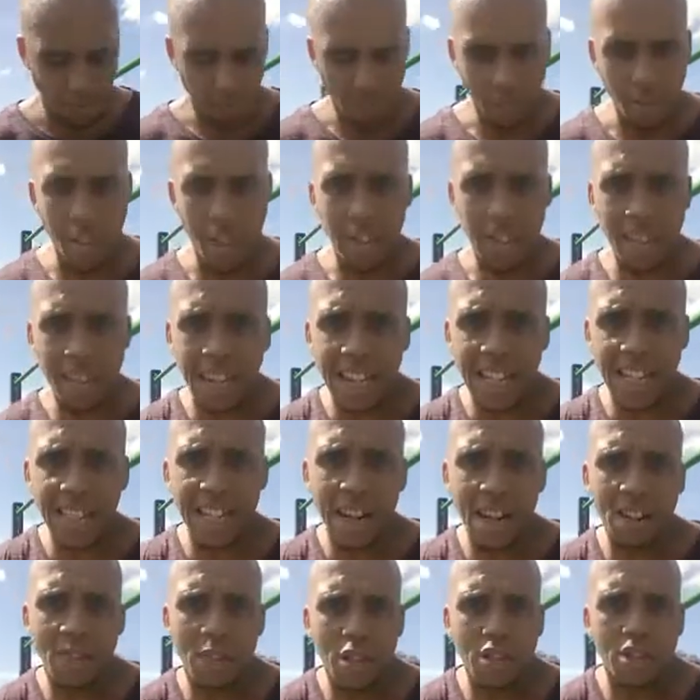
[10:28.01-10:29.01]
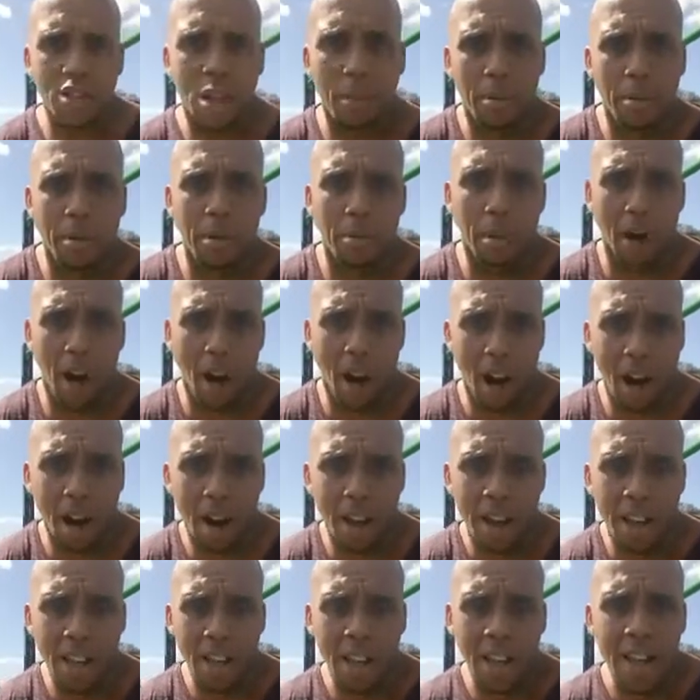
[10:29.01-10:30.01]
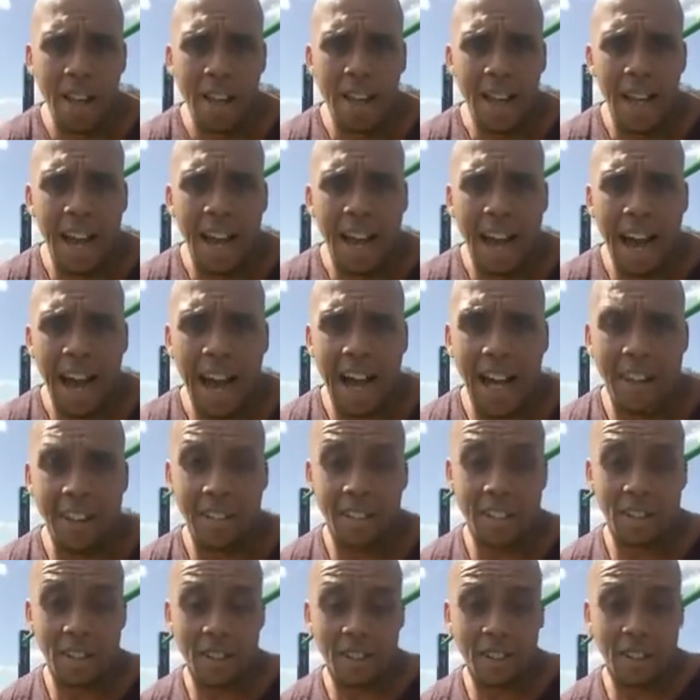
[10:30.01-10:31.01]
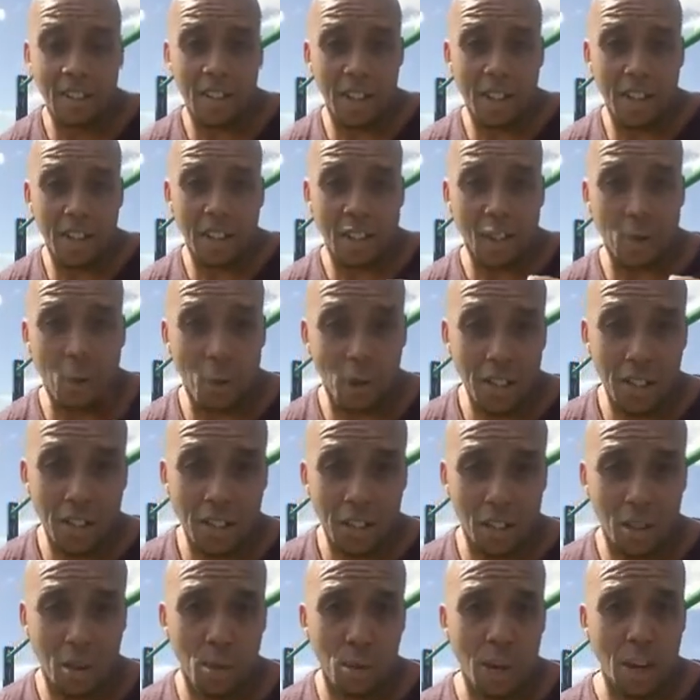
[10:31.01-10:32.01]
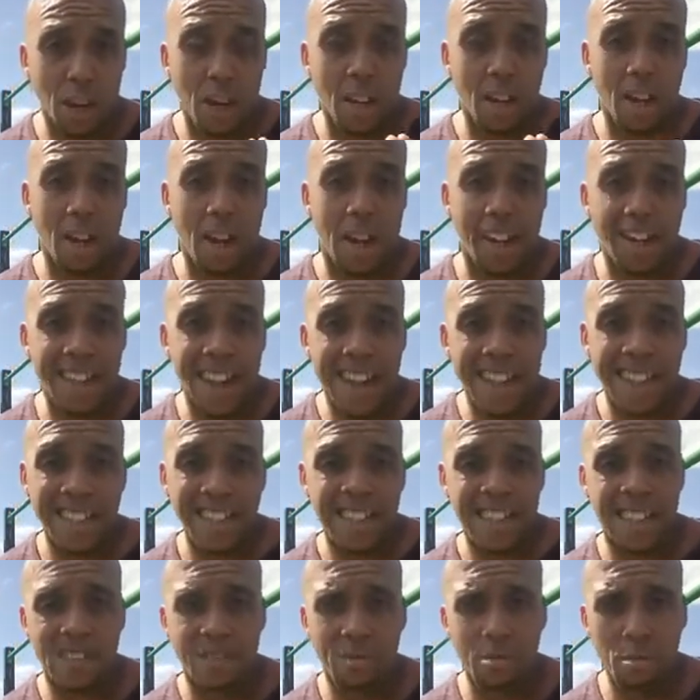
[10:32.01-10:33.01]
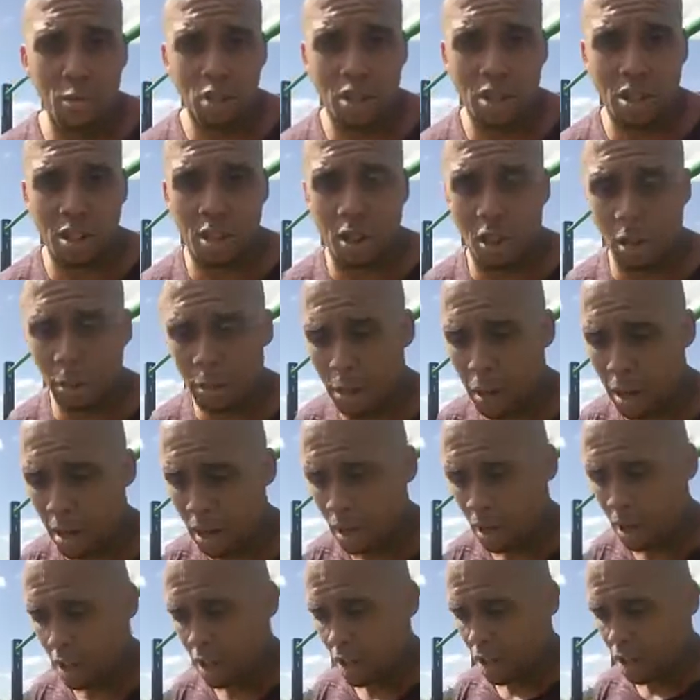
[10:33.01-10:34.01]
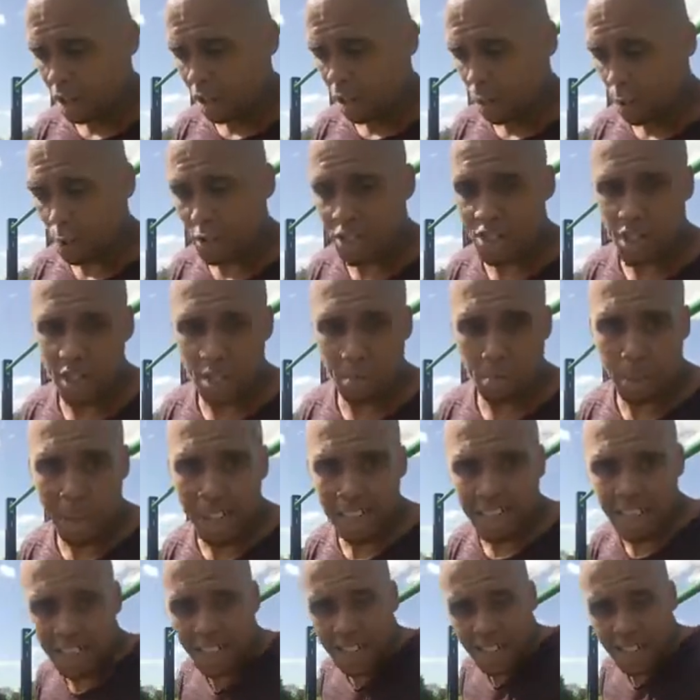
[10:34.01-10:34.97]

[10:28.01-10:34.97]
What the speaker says: get yourself on top of the bar, and you want to do a negative muscle up, which is basically,